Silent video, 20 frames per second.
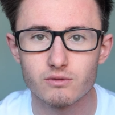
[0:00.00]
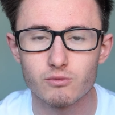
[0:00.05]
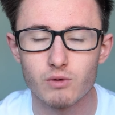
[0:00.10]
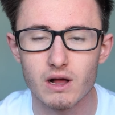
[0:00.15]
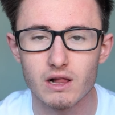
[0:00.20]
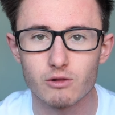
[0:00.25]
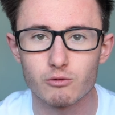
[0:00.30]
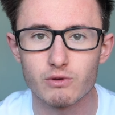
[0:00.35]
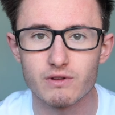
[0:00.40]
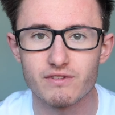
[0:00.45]

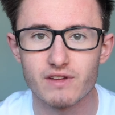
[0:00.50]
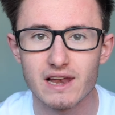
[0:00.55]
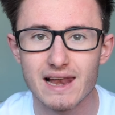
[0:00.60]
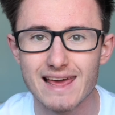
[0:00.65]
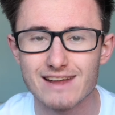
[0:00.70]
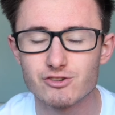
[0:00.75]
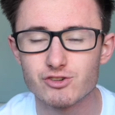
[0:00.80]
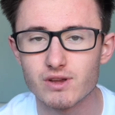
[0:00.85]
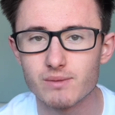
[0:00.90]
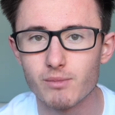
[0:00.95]
well, with
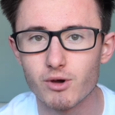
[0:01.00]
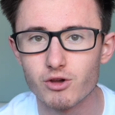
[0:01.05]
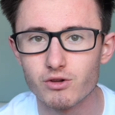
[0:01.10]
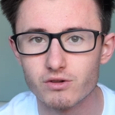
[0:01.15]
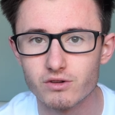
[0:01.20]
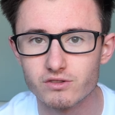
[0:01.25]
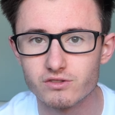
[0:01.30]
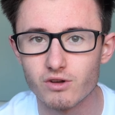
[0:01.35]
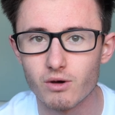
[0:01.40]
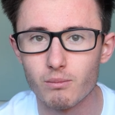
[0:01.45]
electric
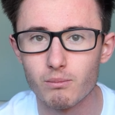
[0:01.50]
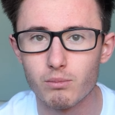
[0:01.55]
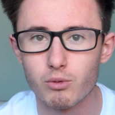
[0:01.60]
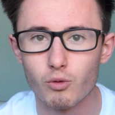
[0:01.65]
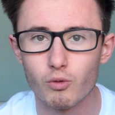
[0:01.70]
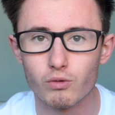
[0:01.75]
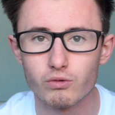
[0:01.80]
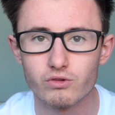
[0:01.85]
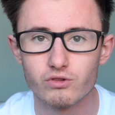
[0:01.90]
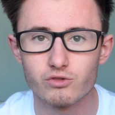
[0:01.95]
motors on
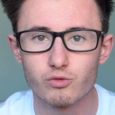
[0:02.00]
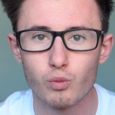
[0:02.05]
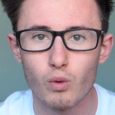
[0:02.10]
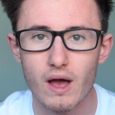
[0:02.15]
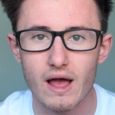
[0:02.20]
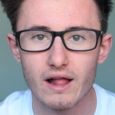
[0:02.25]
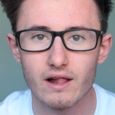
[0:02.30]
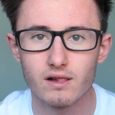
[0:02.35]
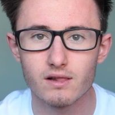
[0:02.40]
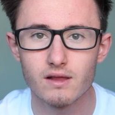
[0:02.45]
board as
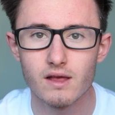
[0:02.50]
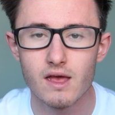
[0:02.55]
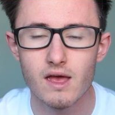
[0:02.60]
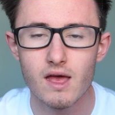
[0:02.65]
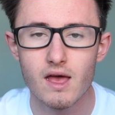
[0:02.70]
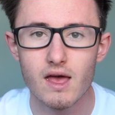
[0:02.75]
well.